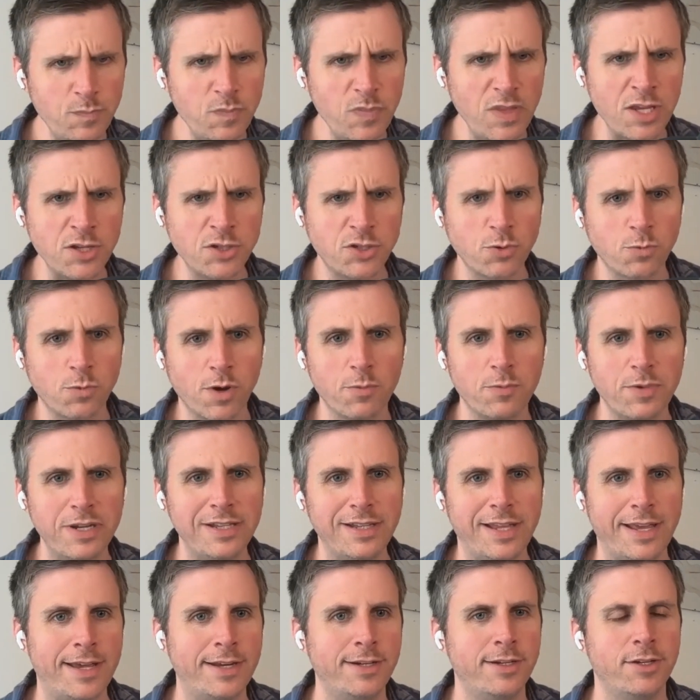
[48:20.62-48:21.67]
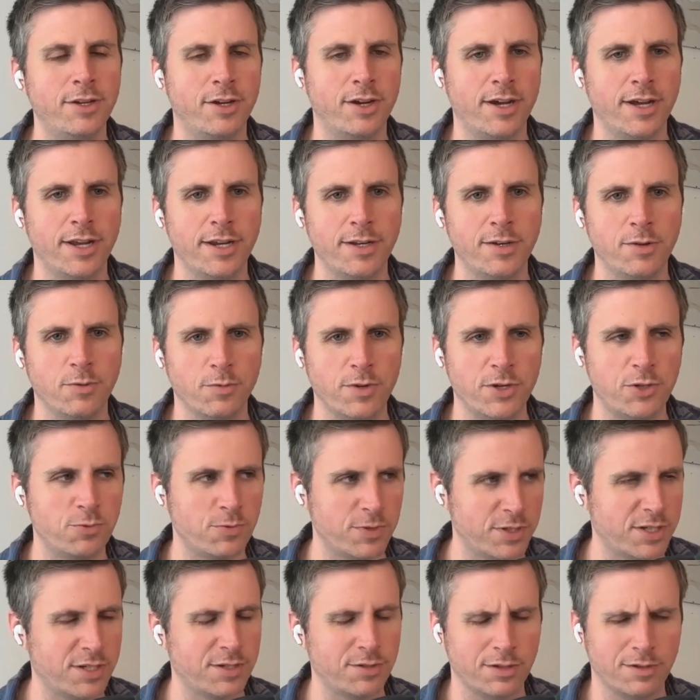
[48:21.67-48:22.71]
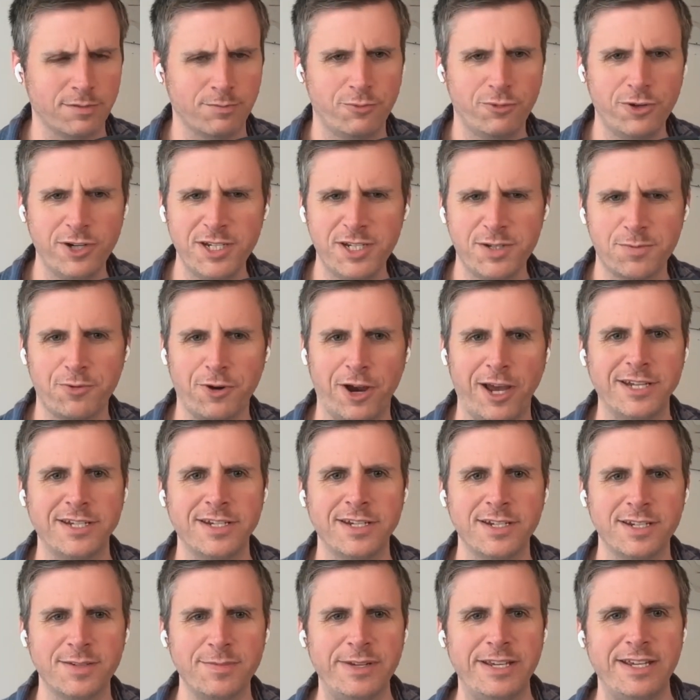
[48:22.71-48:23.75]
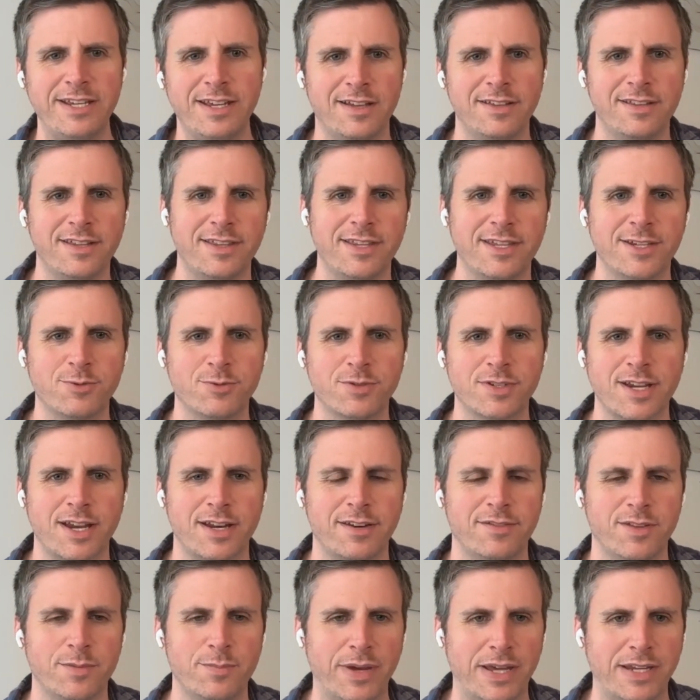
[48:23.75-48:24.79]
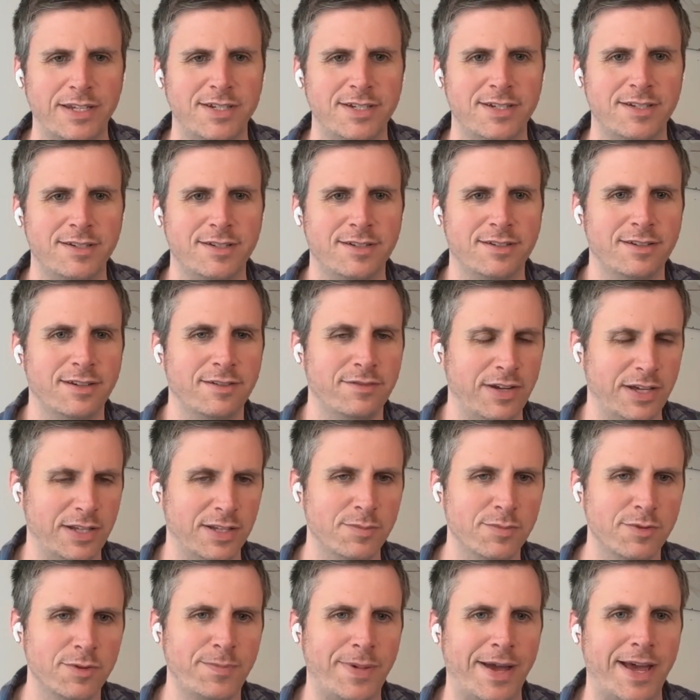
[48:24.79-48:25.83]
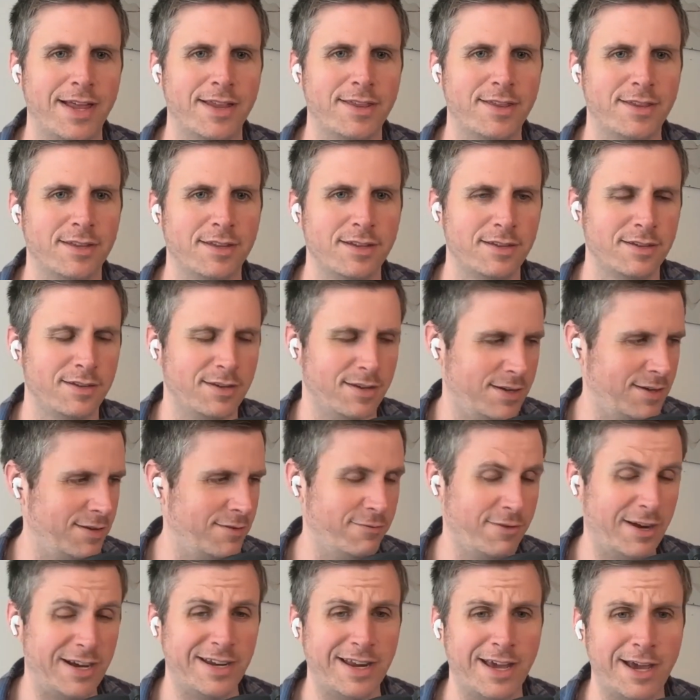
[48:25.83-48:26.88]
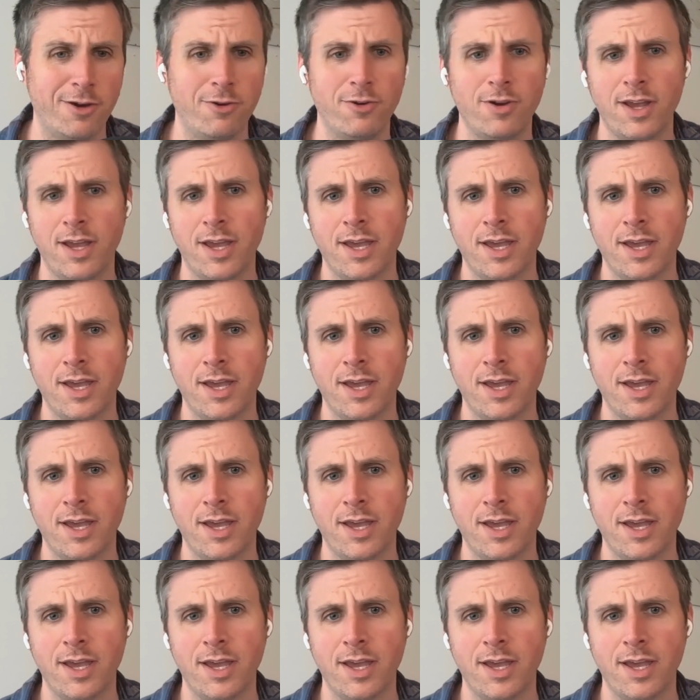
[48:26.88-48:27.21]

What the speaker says: So what we landed on, which was pretty surprising to me, that this was kind of the best available path right now.